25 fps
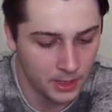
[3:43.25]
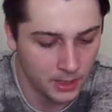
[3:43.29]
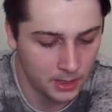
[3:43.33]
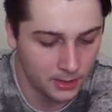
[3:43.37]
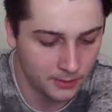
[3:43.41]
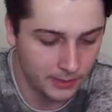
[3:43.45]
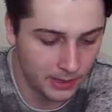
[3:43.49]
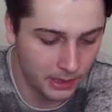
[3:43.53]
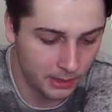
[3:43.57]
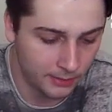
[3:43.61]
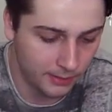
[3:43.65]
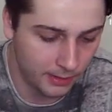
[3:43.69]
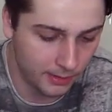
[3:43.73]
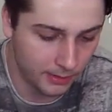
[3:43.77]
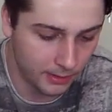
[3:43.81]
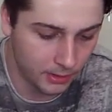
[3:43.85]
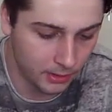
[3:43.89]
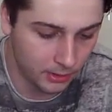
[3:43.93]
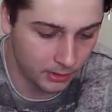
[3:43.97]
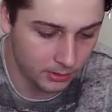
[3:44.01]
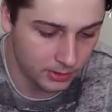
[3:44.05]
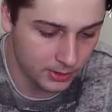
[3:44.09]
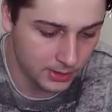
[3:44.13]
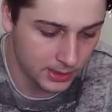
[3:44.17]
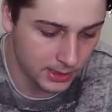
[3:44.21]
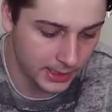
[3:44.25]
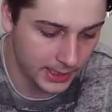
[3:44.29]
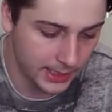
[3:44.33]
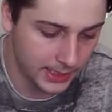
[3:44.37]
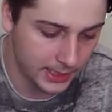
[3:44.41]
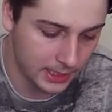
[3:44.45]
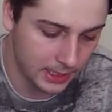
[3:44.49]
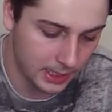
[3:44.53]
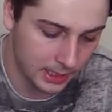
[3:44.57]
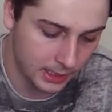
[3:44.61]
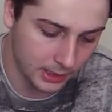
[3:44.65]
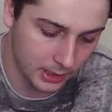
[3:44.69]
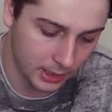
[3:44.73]
Very, very good, lean.
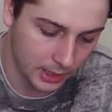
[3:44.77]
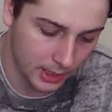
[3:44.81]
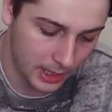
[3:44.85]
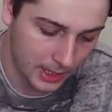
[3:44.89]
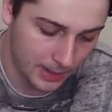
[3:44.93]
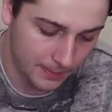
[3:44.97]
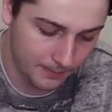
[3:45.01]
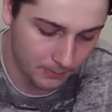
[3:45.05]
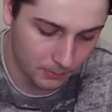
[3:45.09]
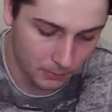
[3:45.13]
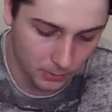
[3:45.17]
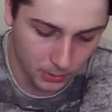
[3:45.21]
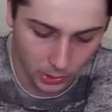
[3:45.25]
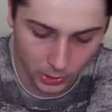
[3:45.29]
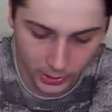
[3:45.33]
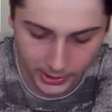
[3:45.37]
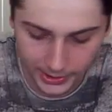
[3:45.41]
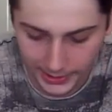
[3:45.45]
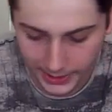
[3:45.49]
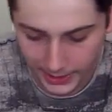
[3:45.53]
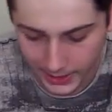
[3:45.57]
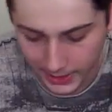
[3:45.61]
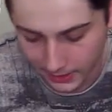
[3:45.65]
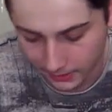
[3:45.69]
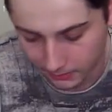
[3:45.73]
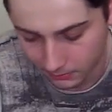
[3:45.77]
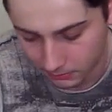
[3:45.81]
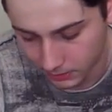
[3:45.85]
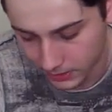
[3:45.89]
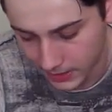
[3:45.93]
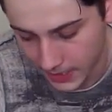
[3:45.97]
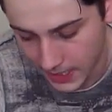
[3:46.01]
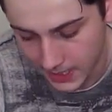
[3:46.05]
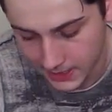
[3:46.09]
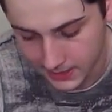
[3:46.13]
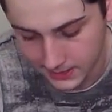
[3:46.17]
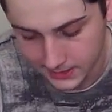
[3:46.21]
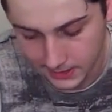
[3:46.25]
And looking at it,
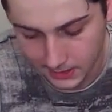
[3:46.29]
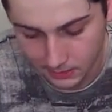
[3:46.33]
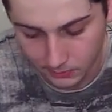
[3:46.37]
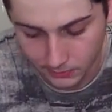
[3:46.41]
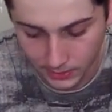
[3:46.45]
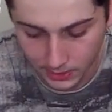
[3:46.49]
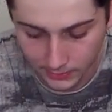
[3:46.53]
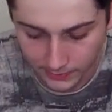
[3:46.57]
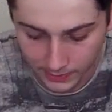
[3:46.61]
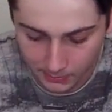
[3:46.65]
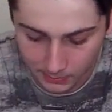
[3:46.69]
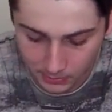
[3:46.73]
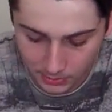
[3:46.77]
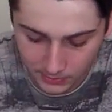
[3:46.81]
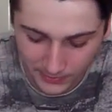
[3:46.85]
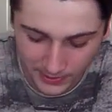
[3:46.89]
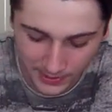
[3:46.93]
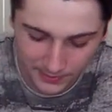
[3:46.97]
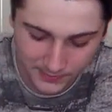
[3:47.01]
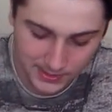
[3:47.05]
can't see really that much fat.